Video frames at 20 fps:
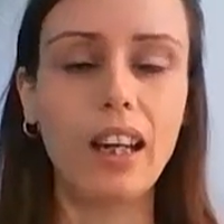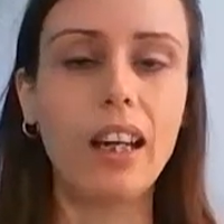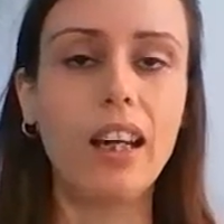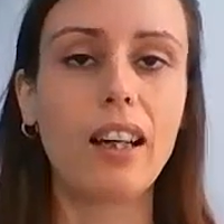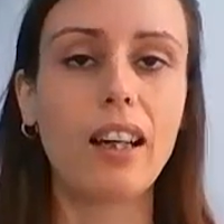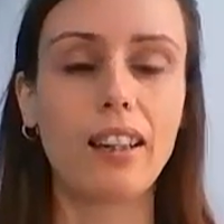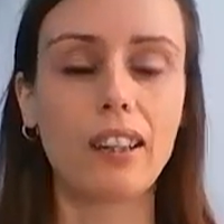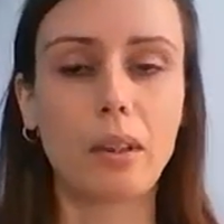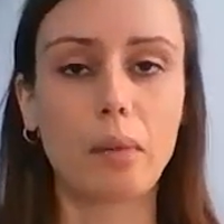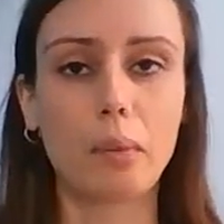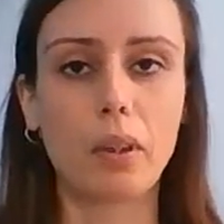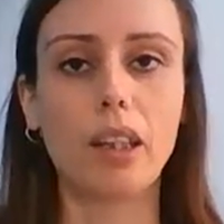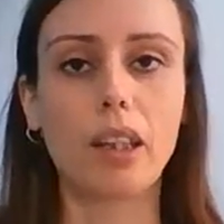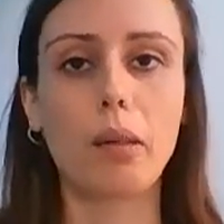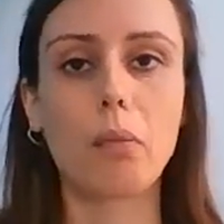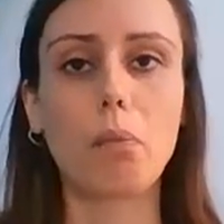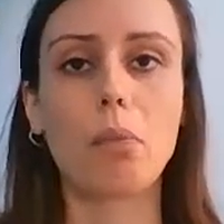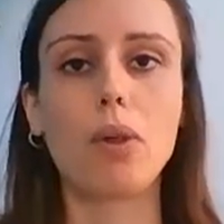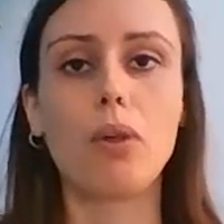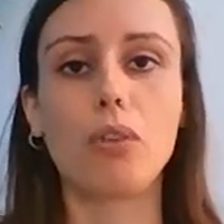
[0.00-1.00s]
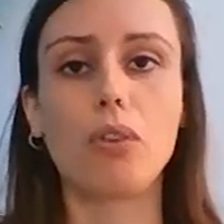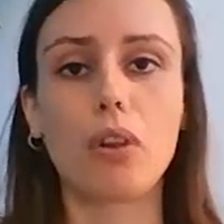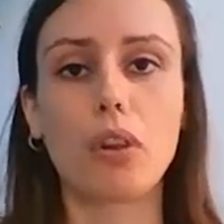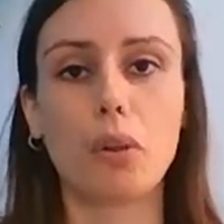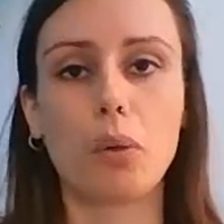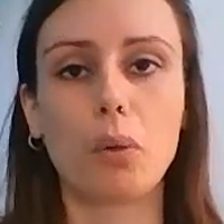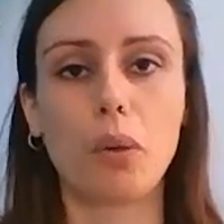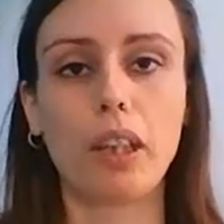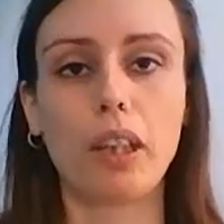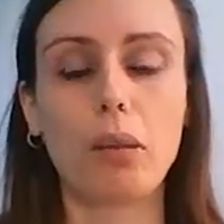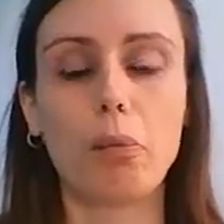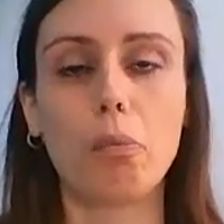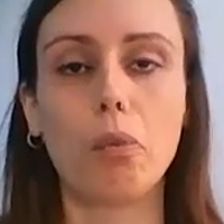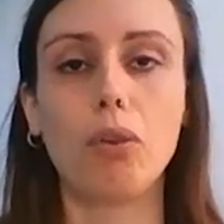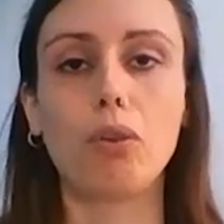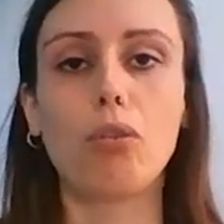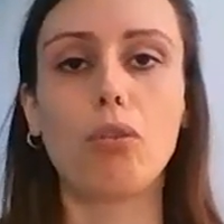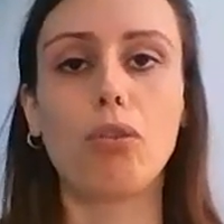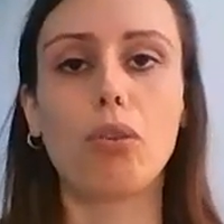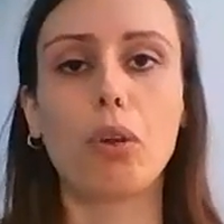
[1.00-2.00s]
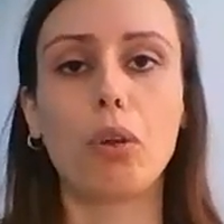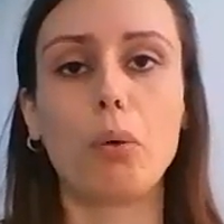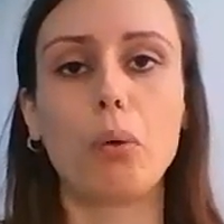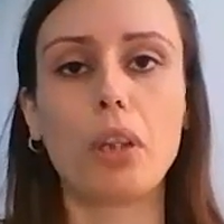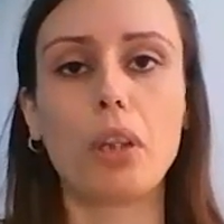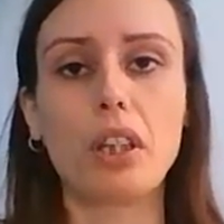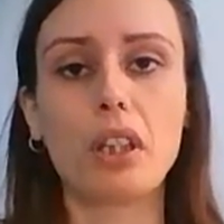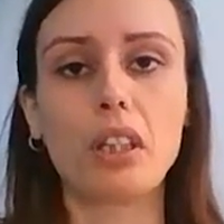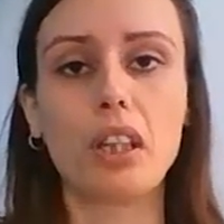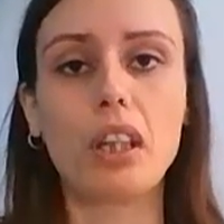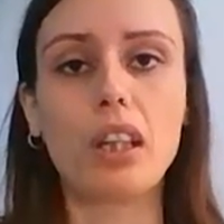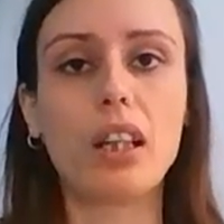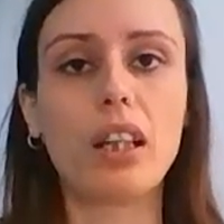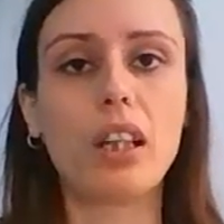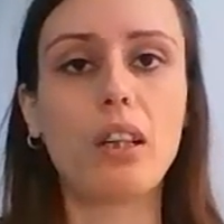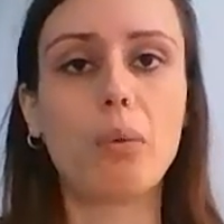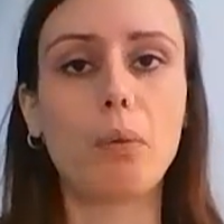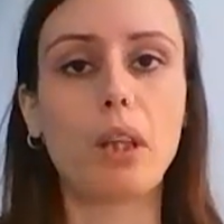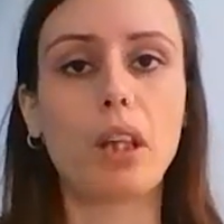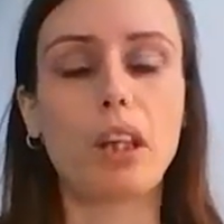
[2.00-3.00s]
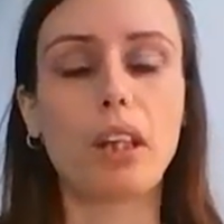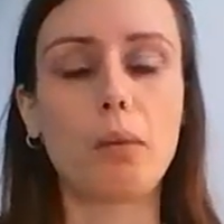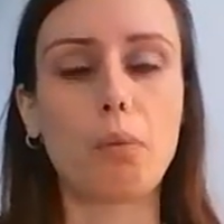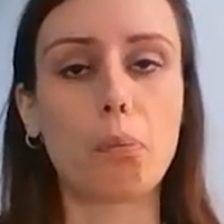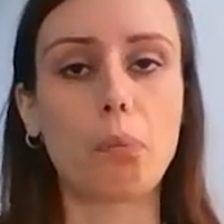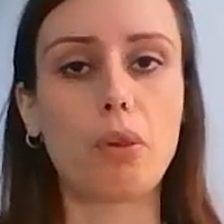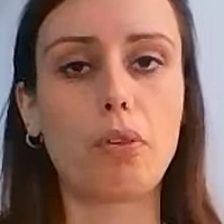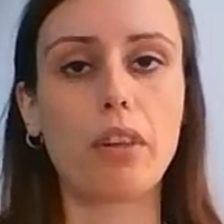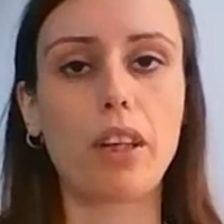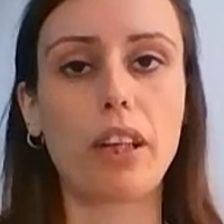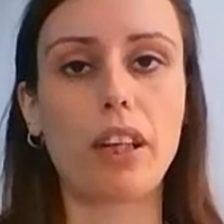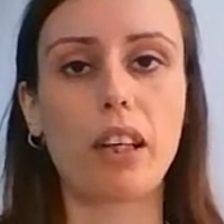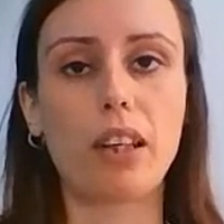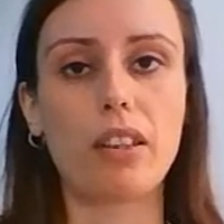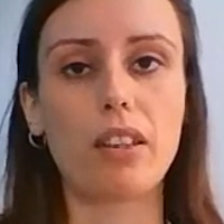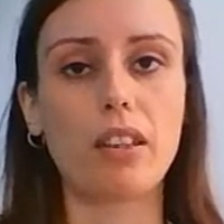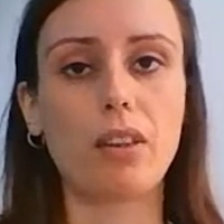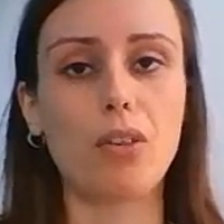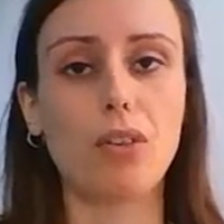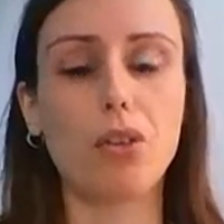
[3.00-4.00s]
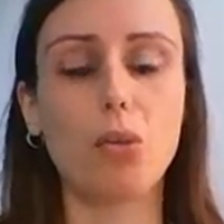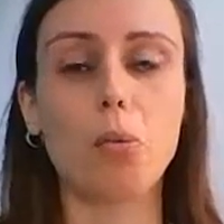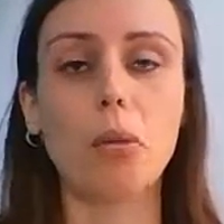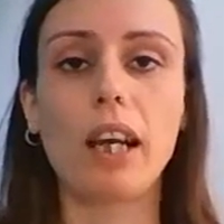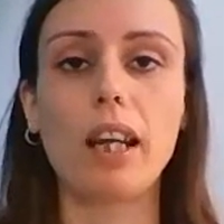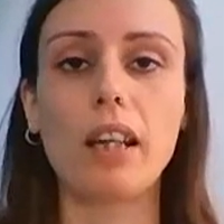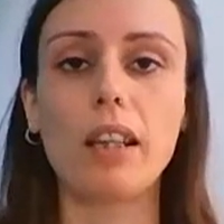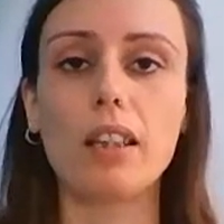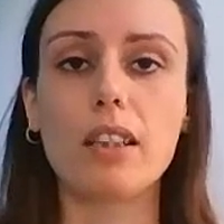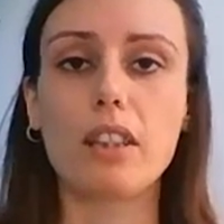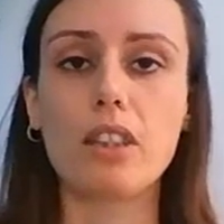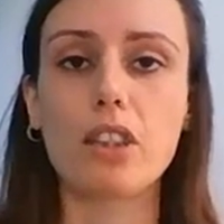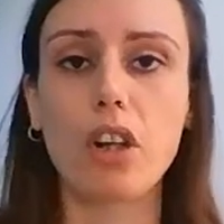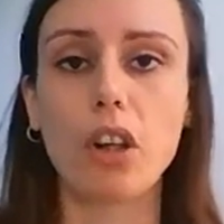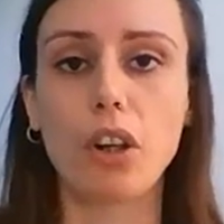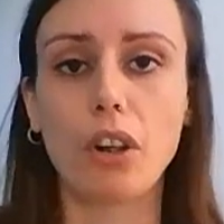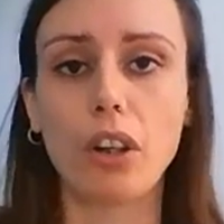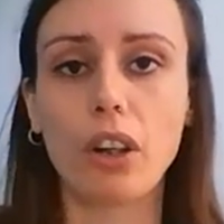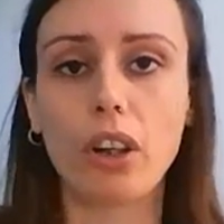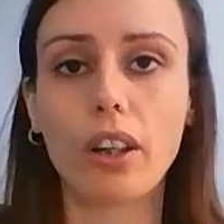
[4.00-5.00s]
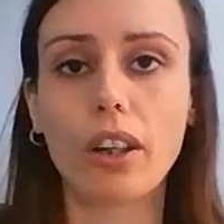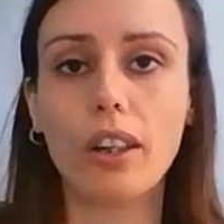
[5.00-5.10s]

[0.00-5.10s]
And then we can move on, we can move forward, we can prevent ourselves from getting stuck.